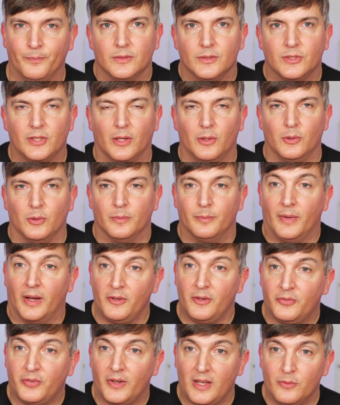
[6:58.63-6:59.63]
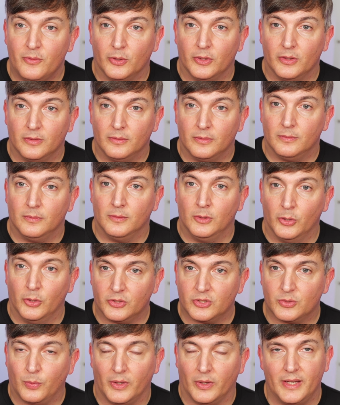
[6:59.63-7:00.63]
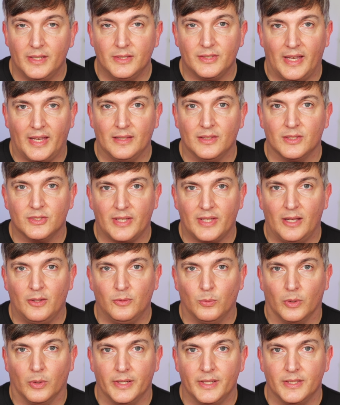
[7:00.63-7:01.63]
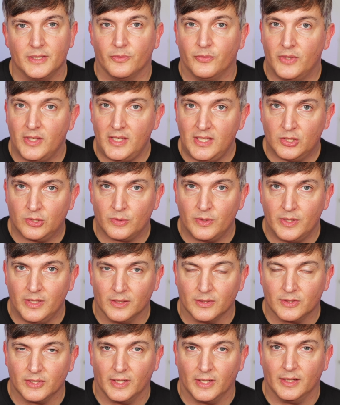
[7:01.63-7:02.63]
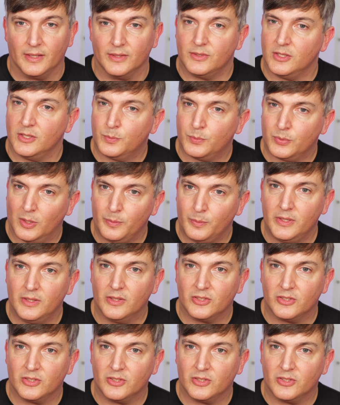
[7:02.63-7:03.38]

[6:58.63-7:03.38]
So my favorite looks-wise and sound-wise of these three guitars is probably the